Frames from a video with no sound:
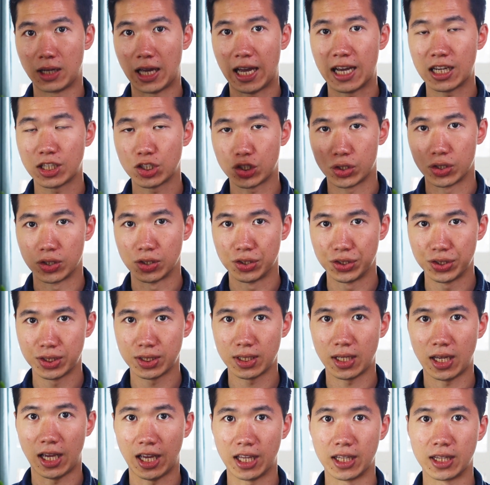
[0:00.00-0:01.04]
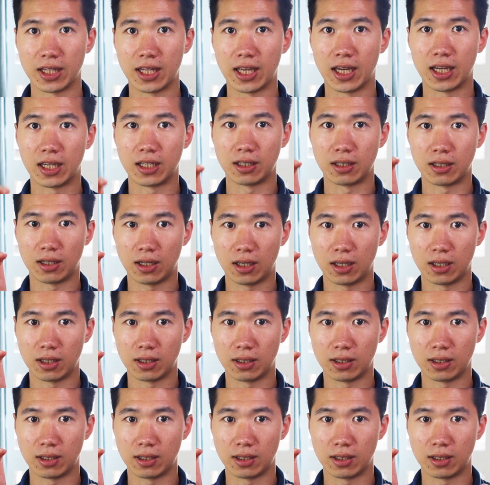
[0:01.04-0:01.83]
actions, and then